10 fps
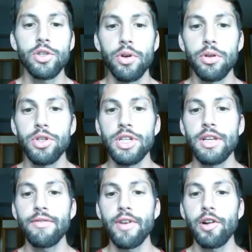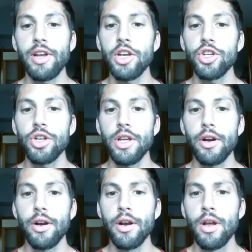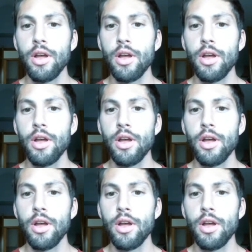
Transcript: when you see a variation here,